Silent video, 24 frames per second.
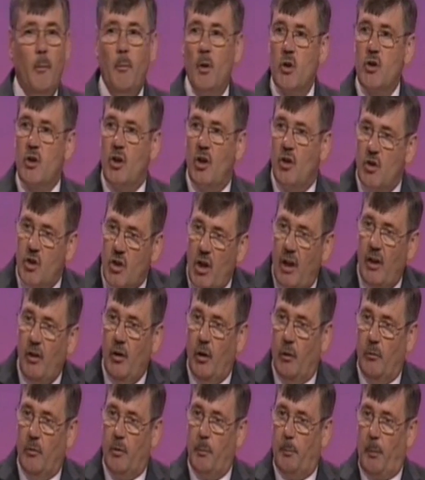We must
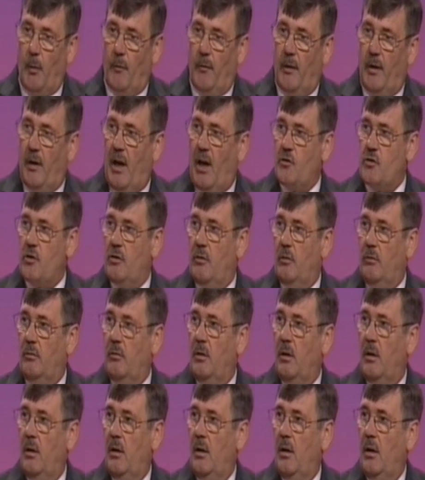continue to put the
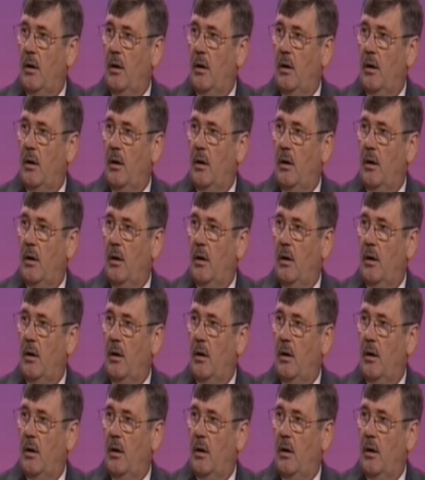national